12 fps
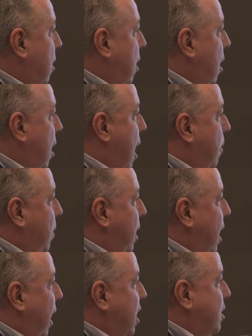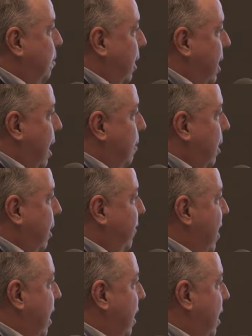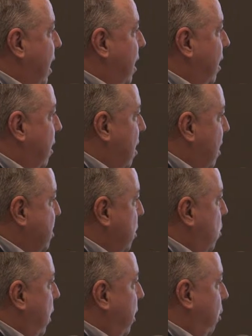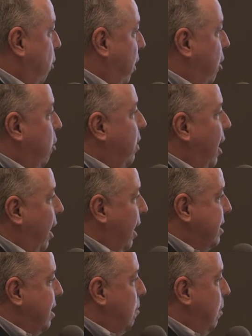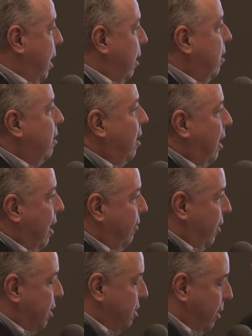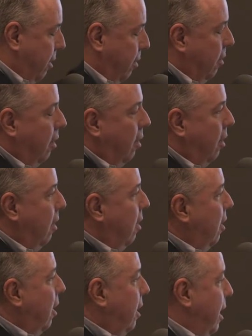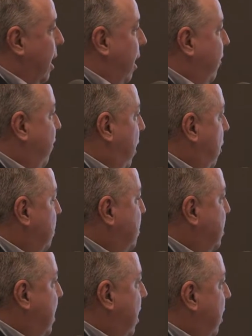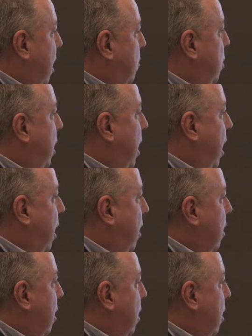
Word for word: Uh, Albion chelates have been chemically validated and consequently the only known chelates that meet the definition of the NNFA, which is now the NPA.